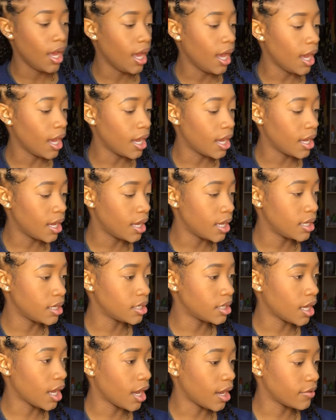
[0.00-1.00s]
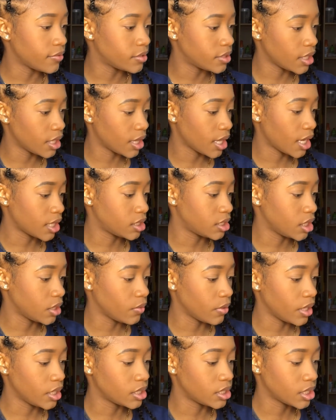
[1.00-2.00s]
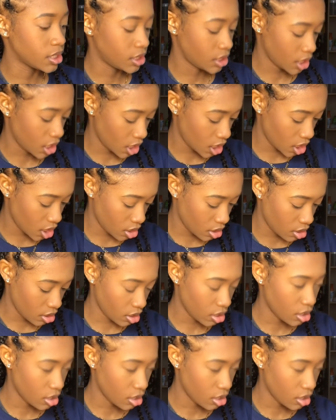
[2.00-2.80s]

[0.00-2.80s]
And after that, you're going to take